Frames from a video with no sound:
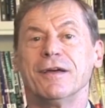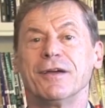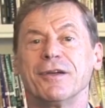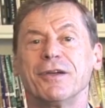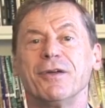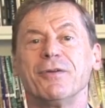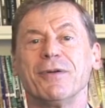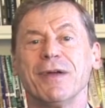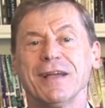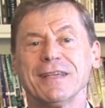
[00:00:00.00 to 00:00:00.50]

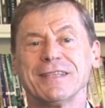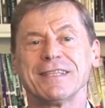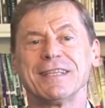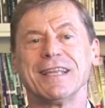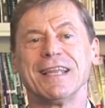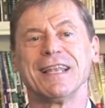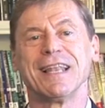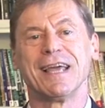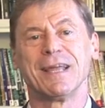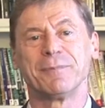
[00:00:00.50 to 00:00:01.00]

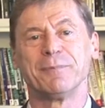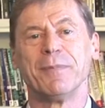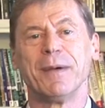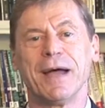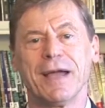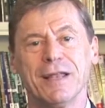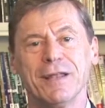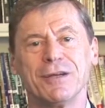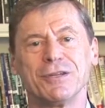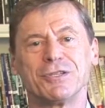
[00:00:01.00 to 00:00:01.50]
Curiosity led
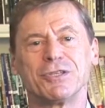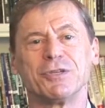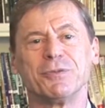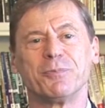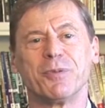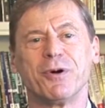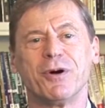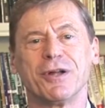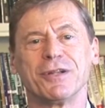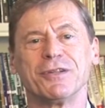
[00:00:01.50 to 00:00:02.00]
my luncheon
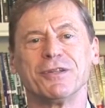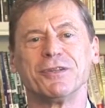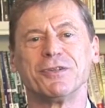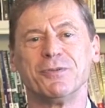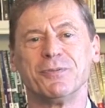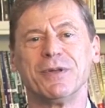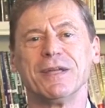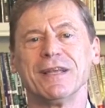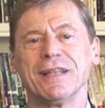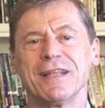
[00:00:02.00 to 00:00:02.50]
partner
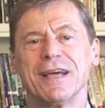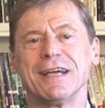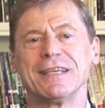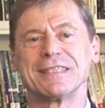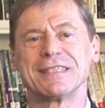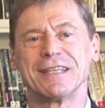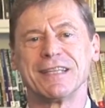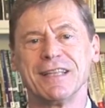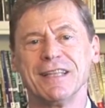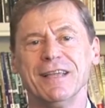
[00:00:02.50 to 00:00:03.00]
to
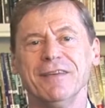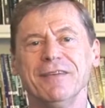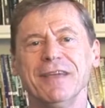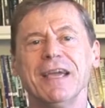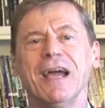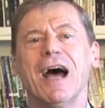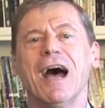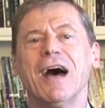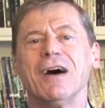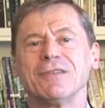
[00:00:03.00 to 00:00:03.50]
realize that
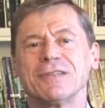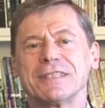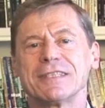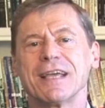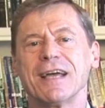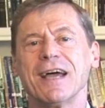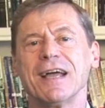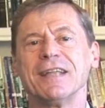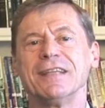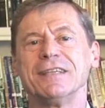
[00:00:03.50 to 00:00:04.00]
living
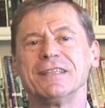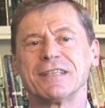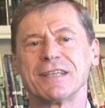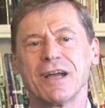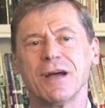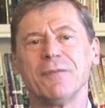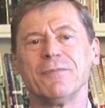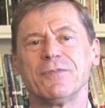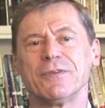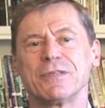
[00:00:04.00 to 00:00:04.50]
outside his
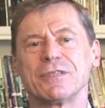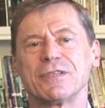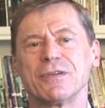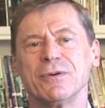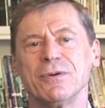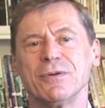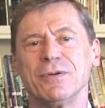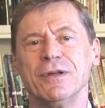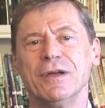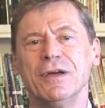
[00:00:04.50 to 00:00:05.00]
comfort
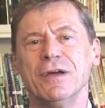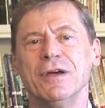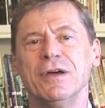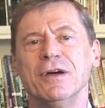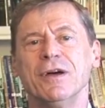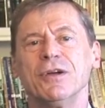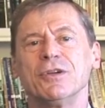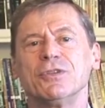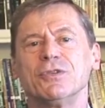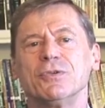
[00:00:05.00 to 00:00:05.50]
zone
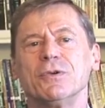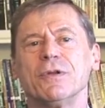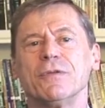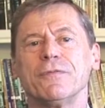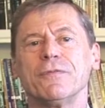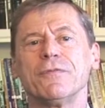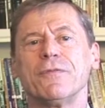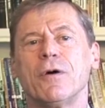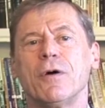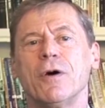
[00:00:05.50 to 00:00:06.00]
assured a
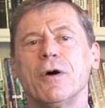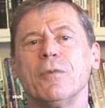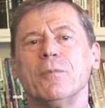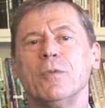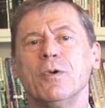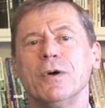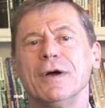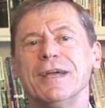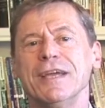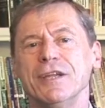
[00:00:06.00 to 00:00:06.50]
far
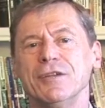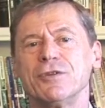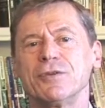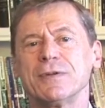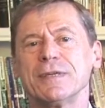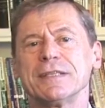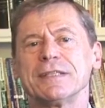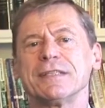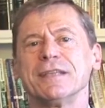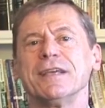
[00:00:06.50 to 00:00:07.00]
more
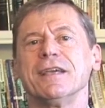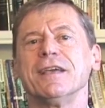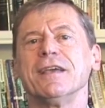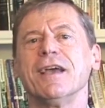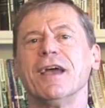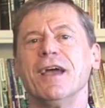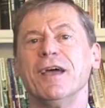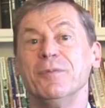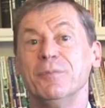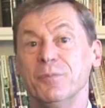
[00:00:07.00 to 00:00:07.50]

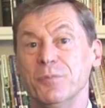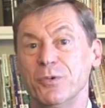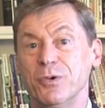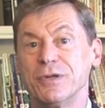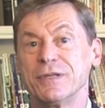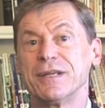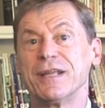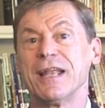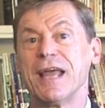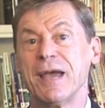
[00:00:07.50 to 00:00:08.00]
interesting and
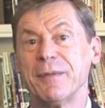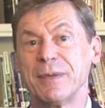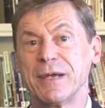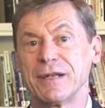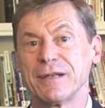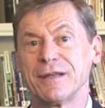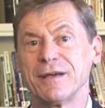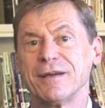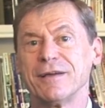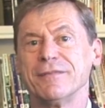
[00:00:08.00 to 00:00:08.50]
more
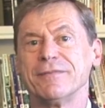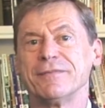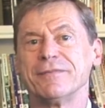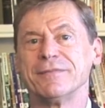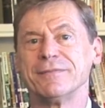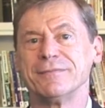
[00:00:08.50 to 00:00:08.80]
dynamic life.